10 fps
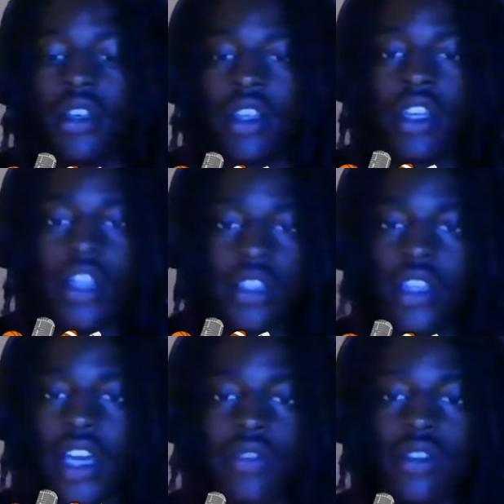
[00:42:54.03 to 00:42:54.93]
He
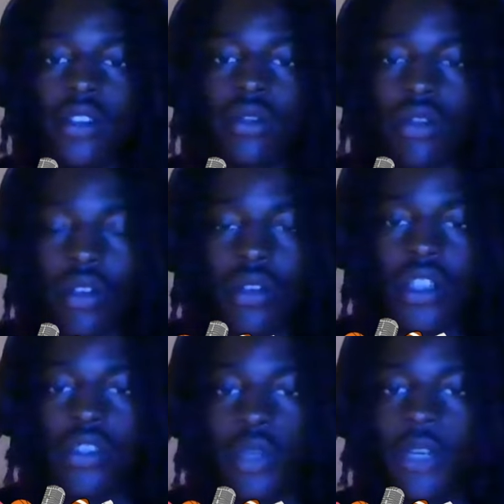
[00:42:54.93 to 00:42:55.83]
doesn't have to throw
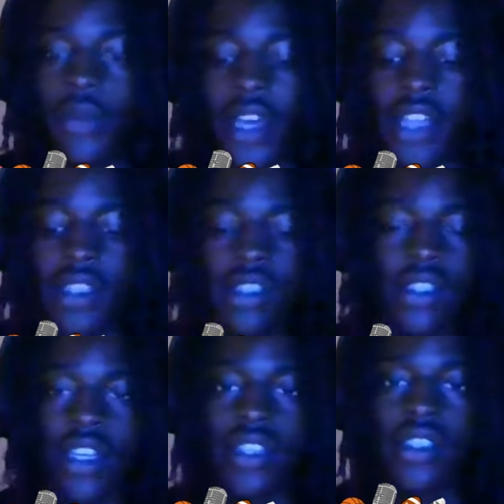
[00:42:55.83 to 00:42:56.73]
as many passes
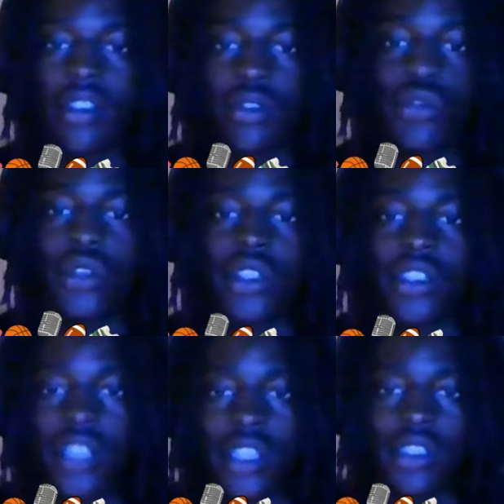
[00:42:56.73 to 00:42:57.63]
as he threw on the
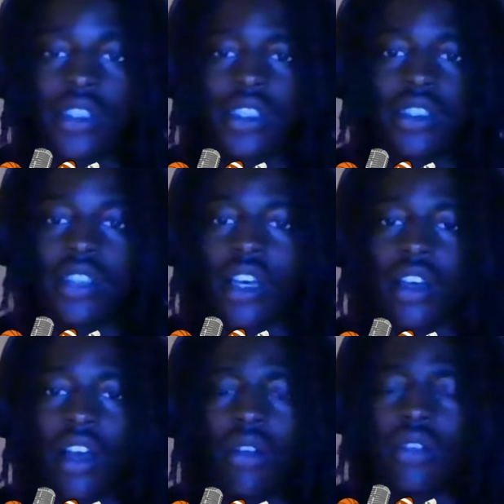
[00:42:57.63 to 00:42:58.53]
Jets because
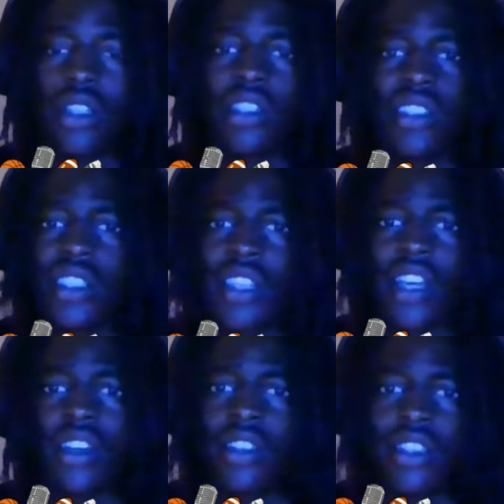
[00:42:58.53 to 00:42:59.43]
I, don't think the Jets
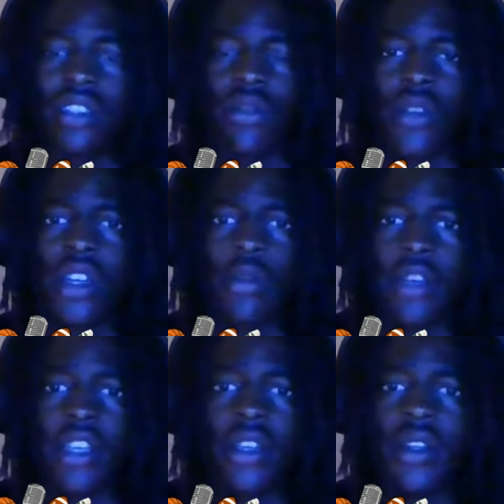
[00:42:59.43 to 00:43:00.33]
had a decent running back.